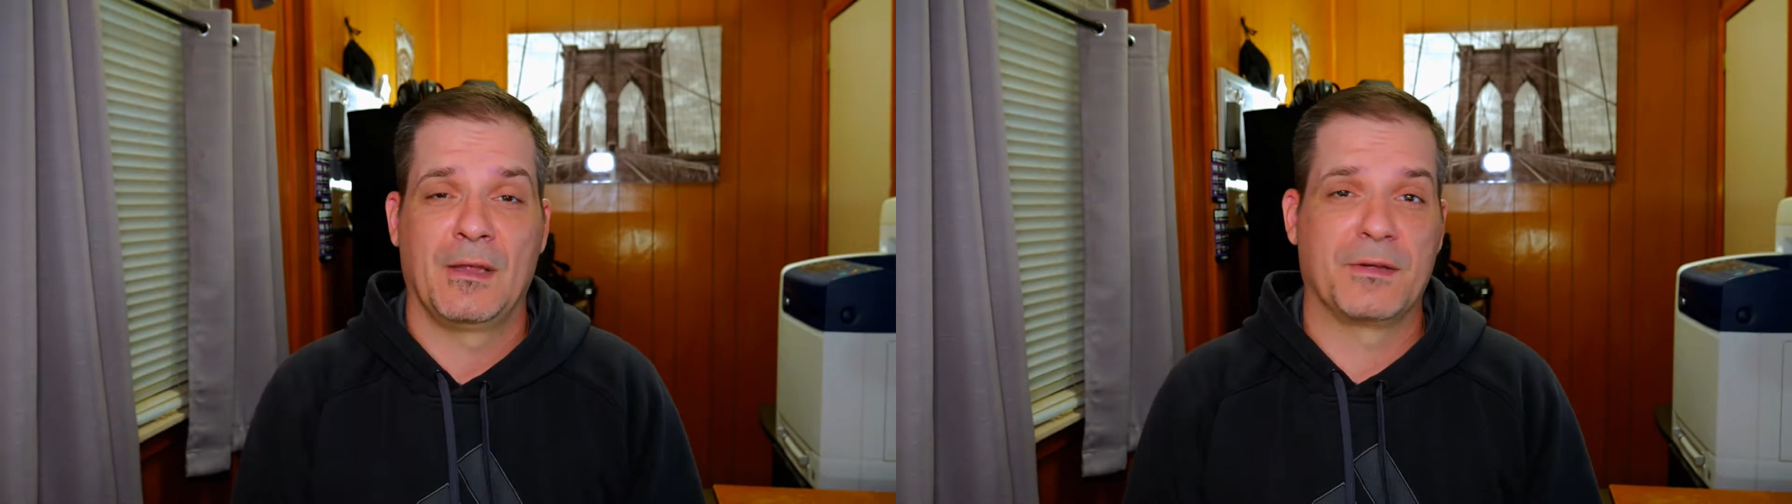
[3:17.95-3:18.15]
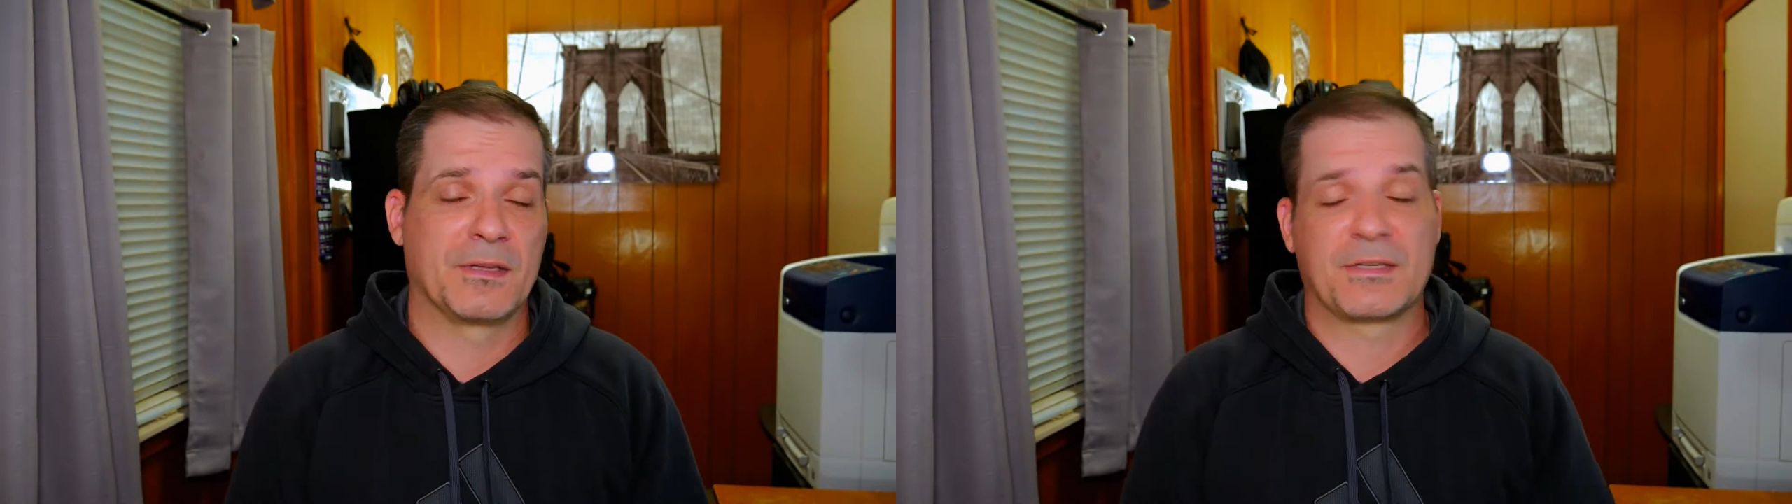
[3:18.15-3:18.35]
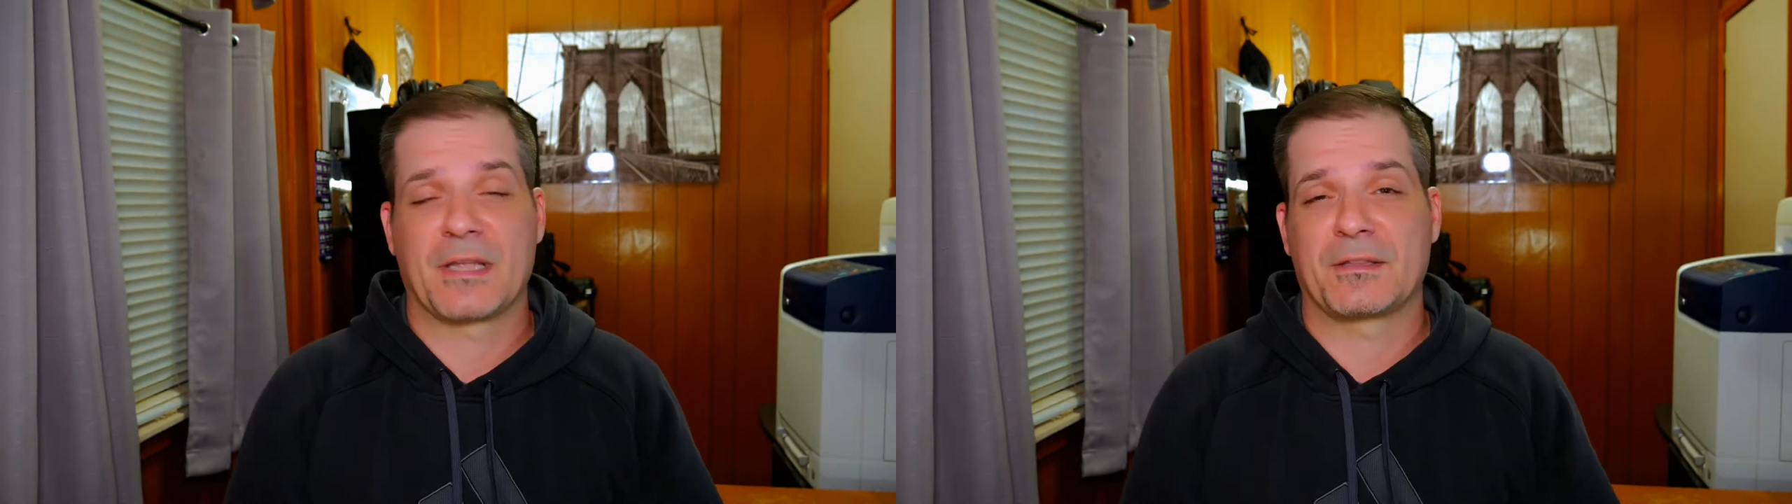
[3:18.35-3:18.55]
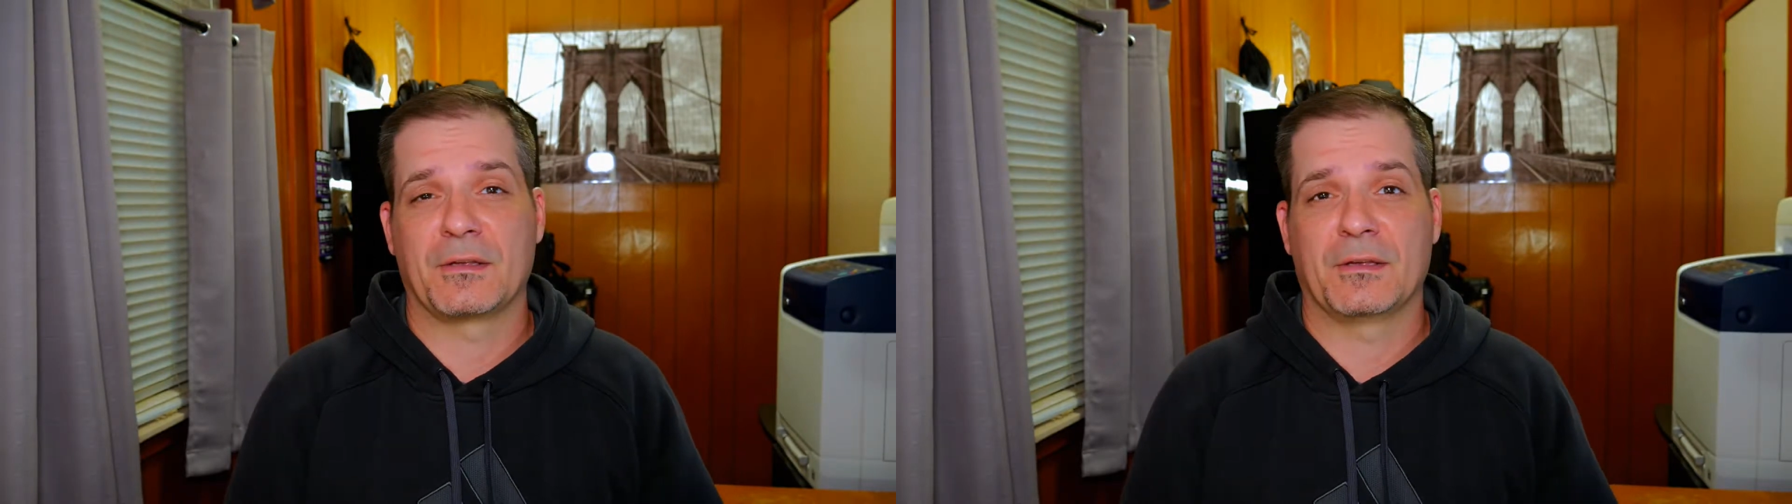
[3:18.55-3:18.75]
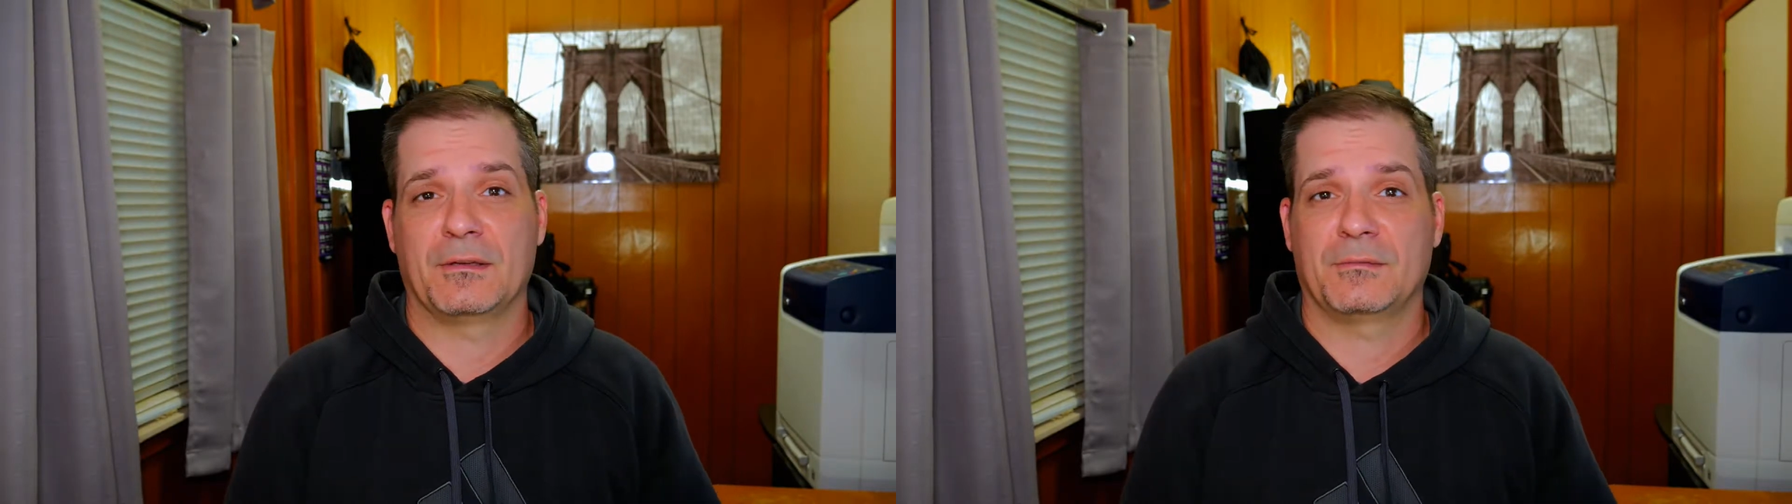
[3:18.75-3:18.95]
You can set
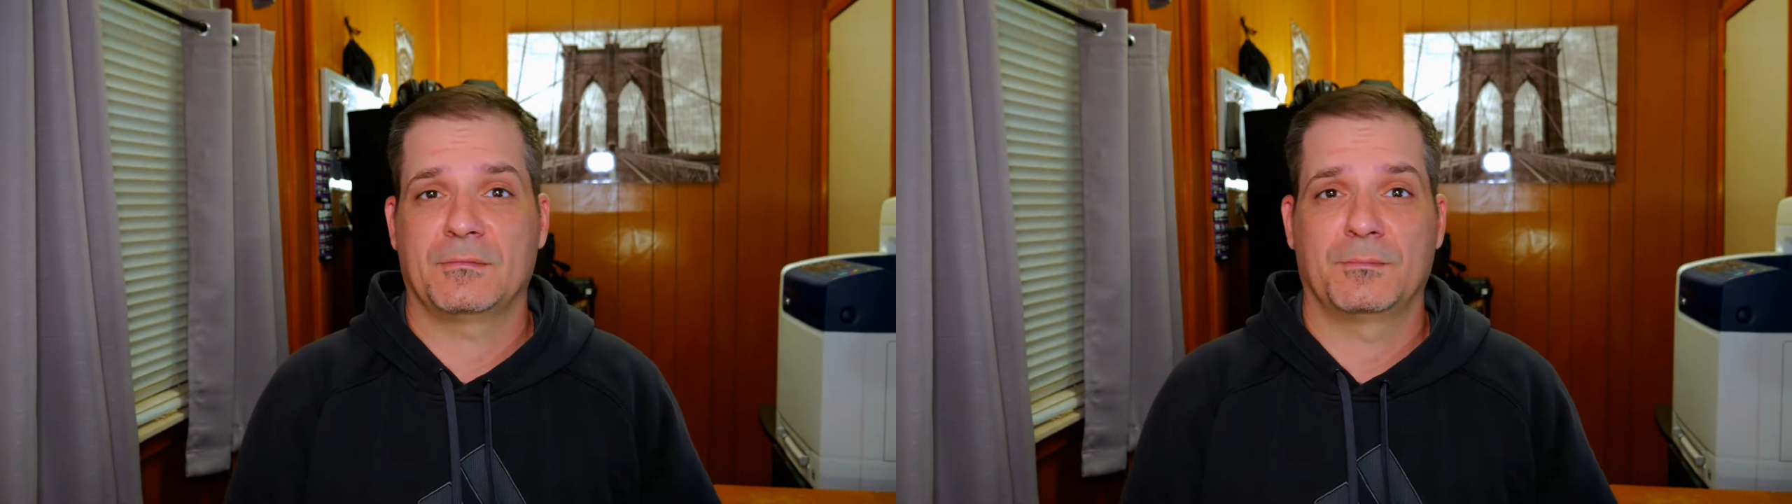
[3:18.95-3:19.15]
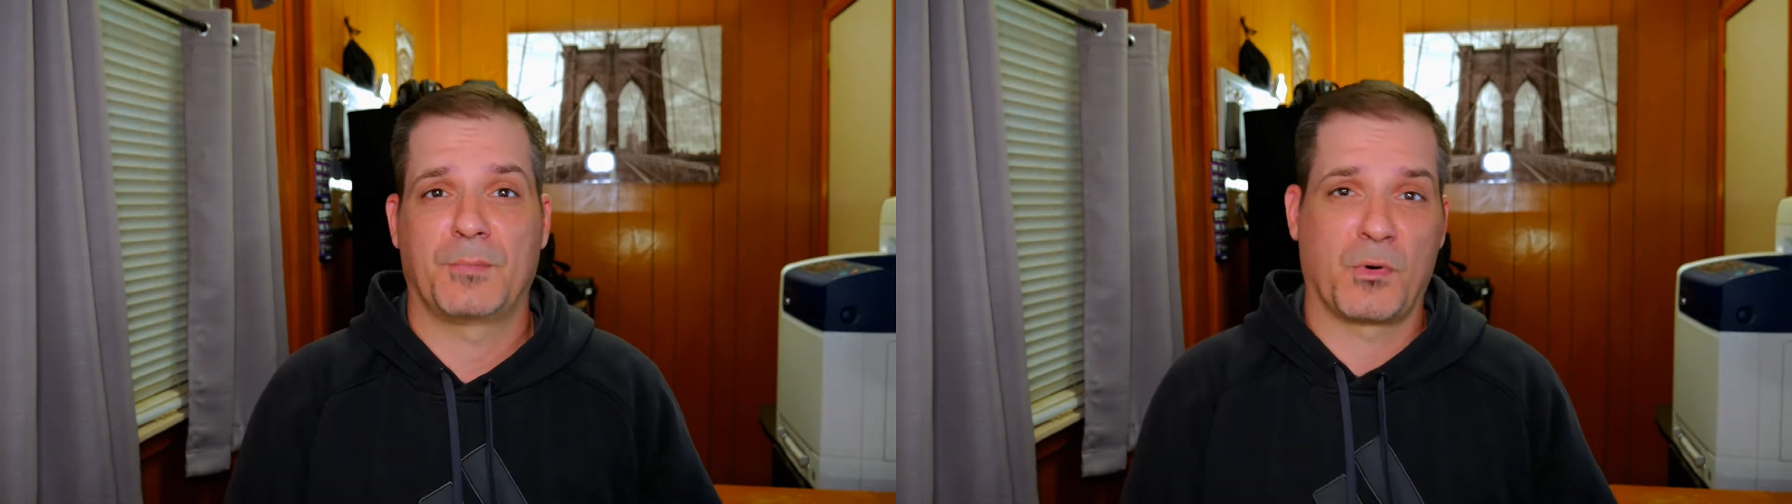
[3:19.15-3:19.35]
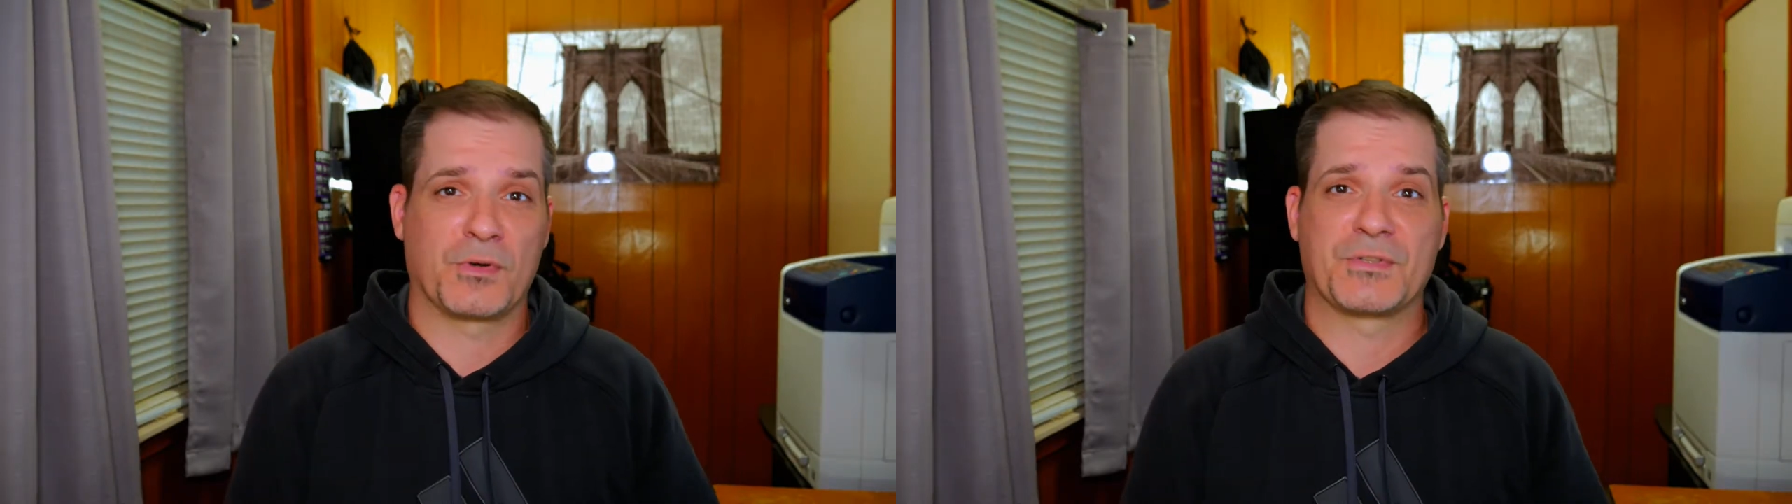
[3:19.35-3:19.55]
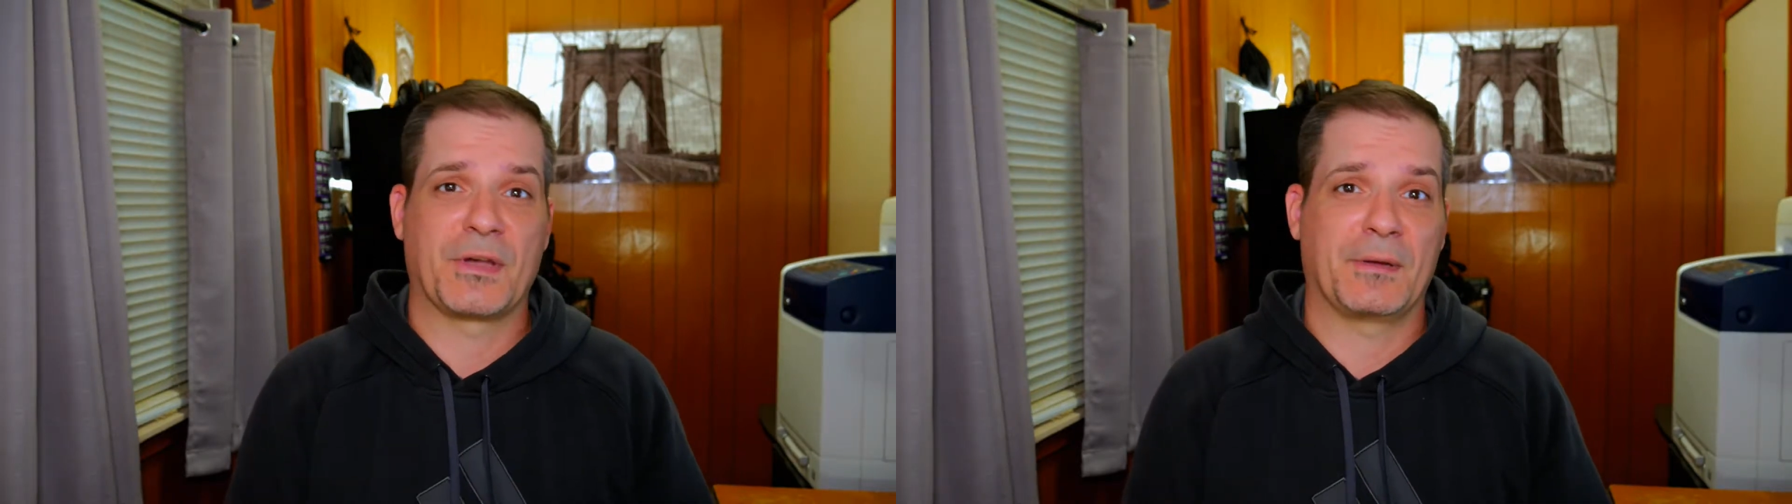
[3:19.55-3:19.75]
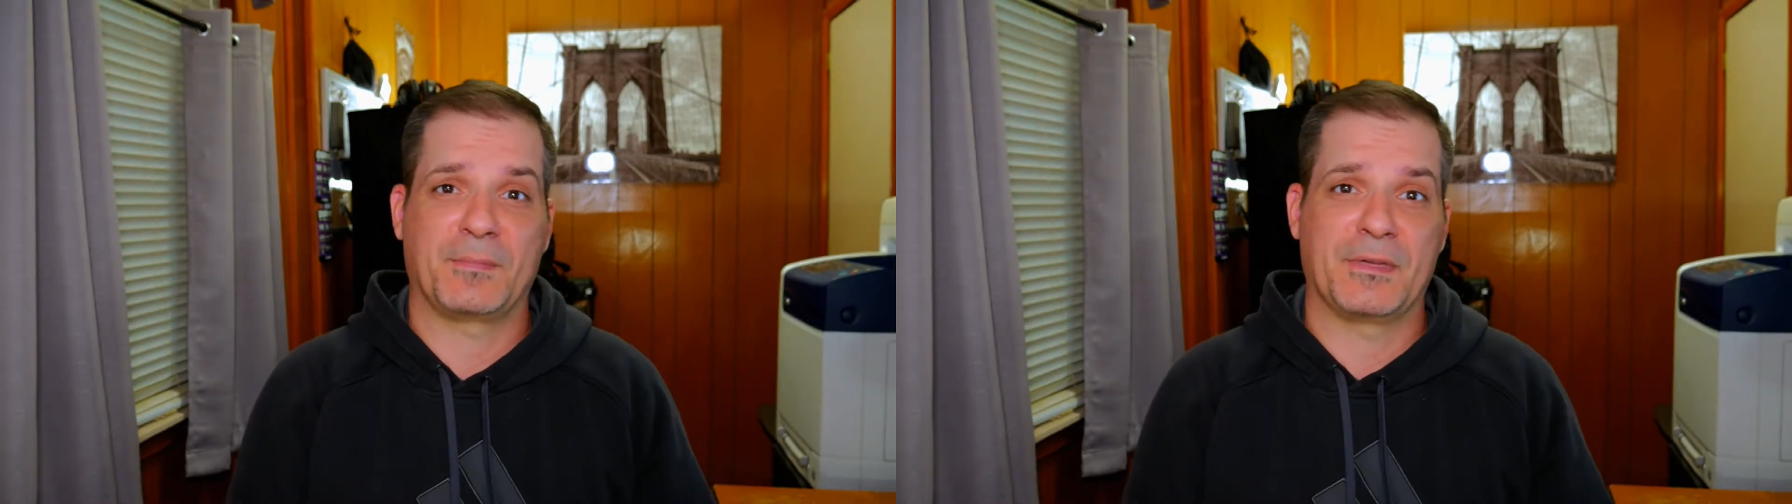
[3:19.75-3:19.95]
the ports up